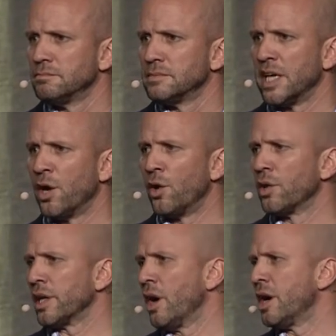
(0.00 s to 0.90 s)
and
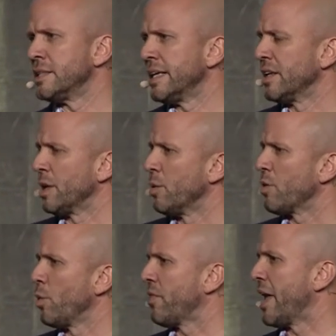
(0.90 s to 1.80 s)
early on dealing
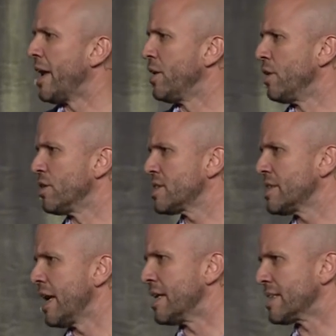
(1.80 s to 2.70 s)
with what that nurse
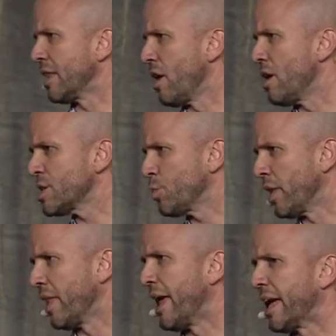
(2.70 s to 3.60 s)
said is I lost one
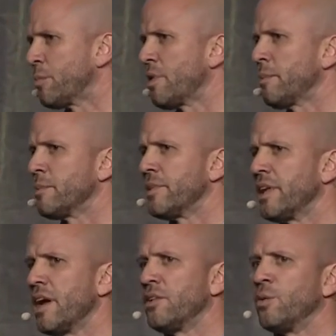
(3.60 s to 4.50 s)
leg and probably the
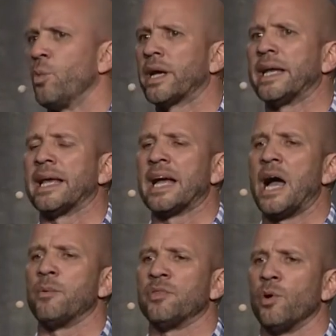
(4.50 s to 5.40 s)
other, and what can a guy
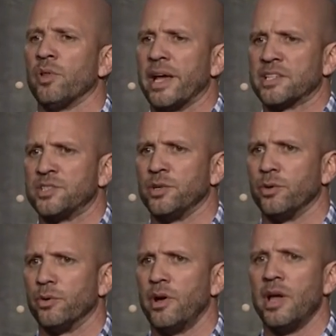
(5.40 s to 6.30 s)
with no legs
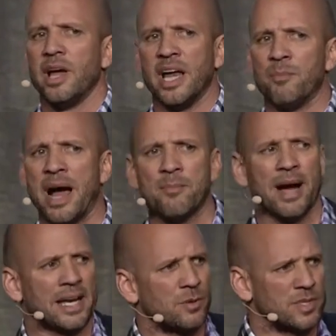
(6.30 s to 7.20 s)
do? And in my
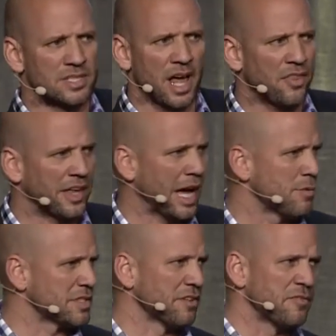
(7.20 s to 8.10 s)
mind, it was nothing. I
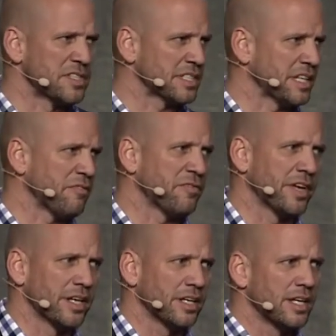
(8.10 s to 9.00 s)
was a physically
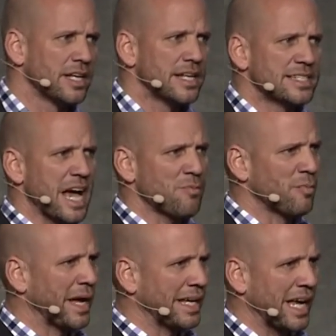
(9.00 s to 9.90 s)
fit, top of
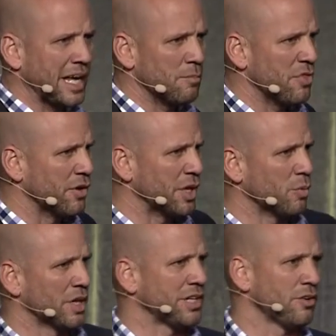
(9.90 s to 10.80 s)
my game,
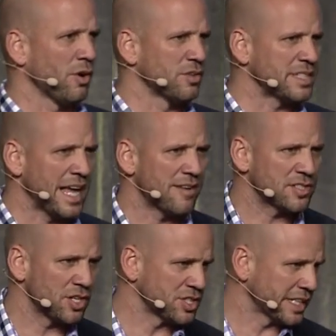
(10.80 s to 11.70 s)
31 year old staff
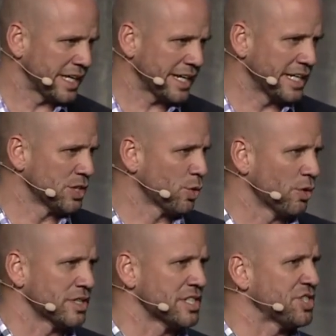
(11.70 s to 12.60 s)
sergeant kicking
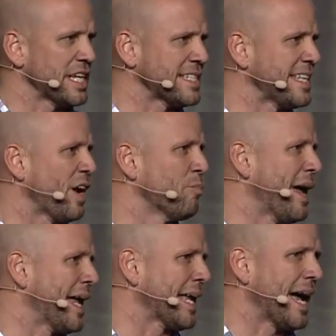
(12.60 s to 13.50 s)
indoors and chasing down
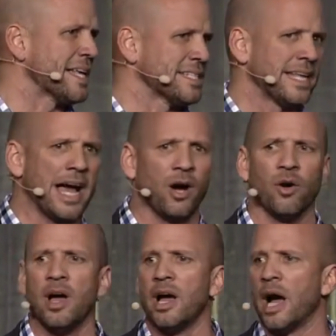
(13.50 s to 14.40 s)
bad guys. And now
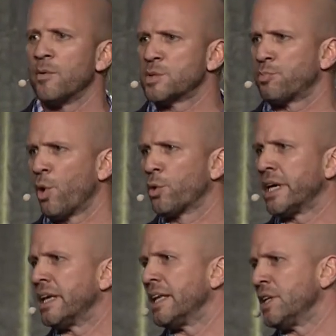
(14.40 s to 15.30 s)
I was
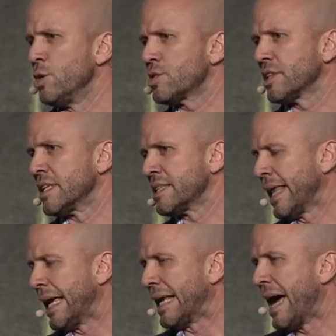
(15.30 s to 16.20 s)
broken and useless,
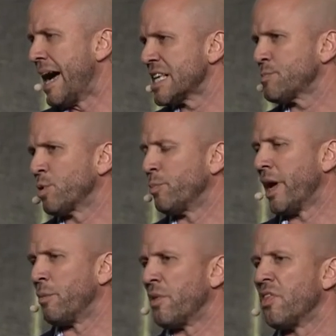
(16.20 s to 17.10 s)
laying in a hospital
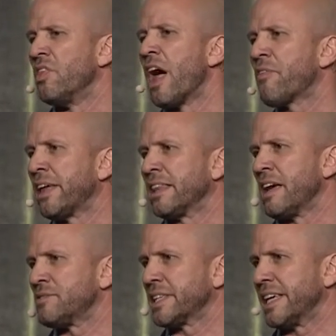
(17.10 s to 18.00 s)
bed with nothing
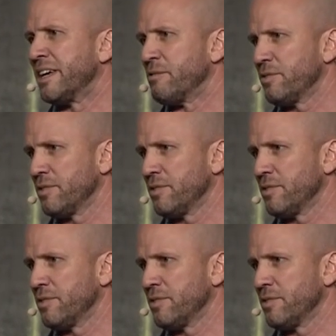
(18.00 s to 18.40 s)
left to give.